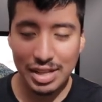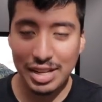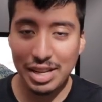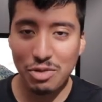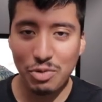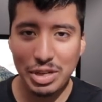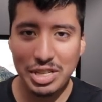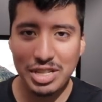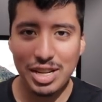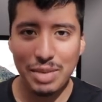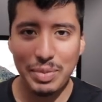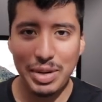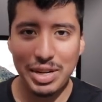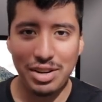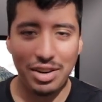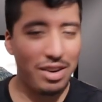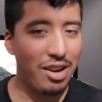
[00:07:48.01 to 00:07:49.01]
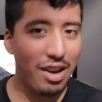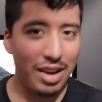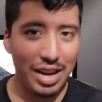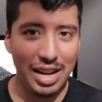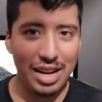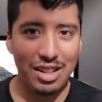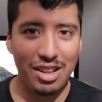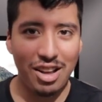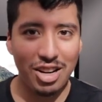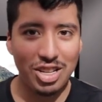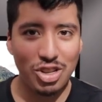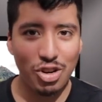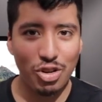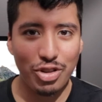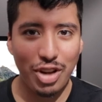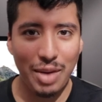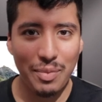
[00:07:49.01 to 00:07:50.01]
these widget submenus are not getting a lot of
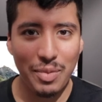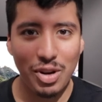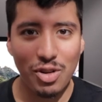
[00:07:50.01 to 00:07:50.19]
show time,